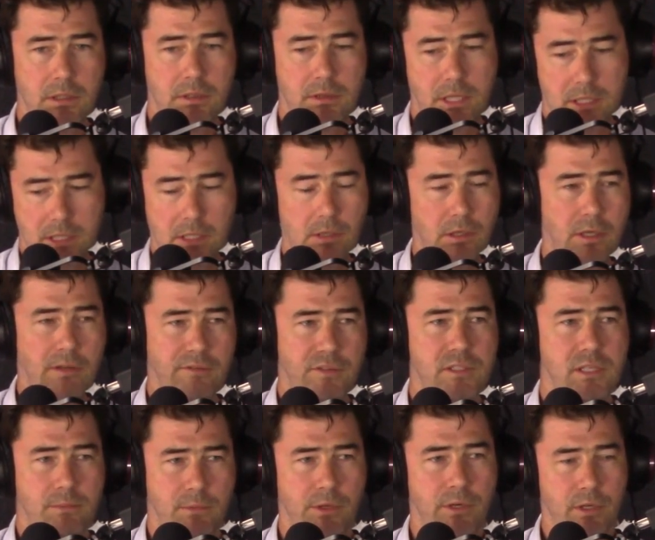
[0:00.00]
then you're looking for
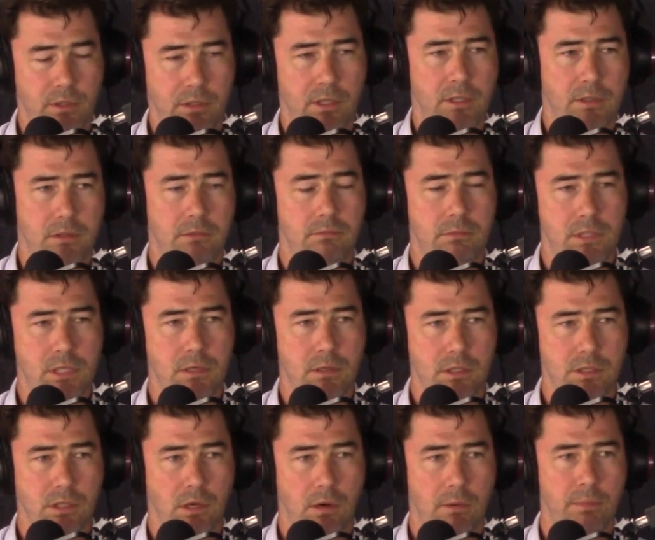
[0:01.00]
someone who can do the
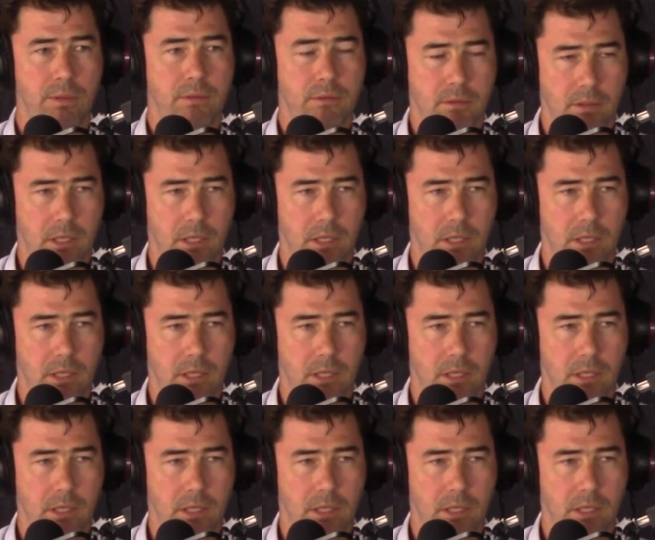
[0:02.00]
job